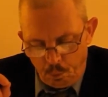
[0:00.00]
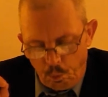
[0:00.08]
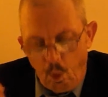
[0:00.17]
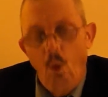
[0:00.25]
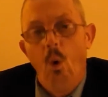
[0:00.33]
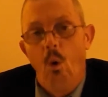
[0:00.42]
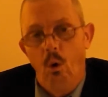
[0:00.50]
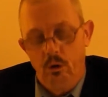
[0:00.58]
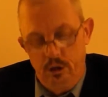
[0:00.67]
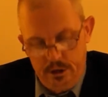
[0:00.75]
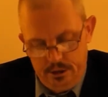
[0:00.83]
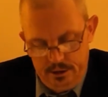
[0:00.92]
role
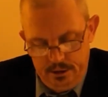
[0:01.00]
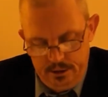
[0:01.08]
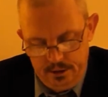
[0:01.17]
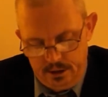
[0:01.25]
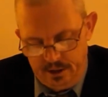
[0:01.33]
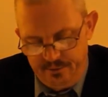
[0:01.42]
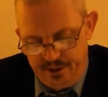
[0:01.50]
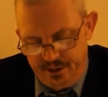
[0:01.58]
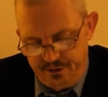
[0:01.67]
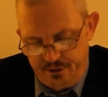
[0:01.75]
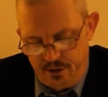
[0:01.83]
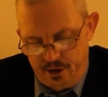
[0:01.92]
of the
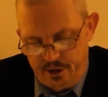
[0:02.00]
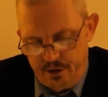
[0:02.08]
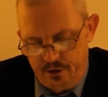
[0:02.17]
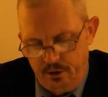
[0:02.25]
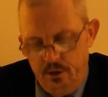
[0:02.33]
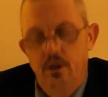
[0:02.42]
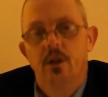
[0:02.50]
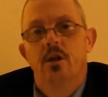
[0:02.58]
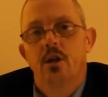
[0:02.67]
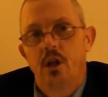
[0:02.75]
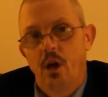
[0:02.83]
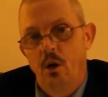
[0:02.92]
instructional
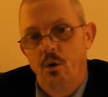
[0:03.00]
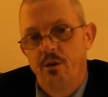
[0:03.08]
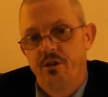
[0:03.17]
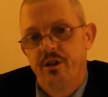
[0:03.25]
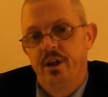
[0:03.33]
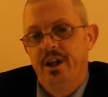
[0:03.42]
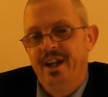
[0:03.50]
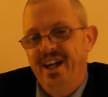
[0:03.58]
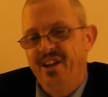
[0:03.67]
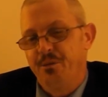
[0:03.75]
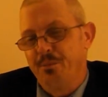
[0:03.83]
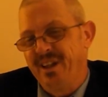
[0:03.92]
coach
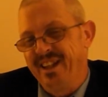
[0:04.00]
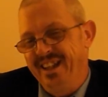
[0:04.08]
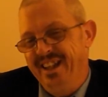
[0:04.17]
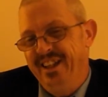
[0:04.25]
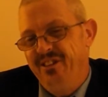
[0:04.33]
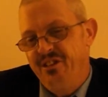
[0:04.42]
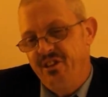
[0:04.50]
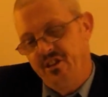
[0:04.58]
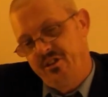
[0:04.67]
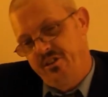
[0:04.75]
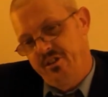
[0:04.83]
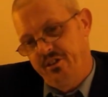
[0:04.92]
has been easier
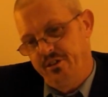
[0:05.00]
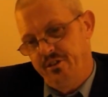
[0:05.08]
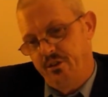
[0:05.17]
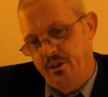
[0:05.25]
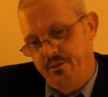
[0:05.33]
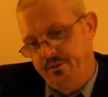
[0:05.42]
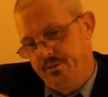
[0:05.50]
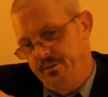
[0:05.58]
to sort of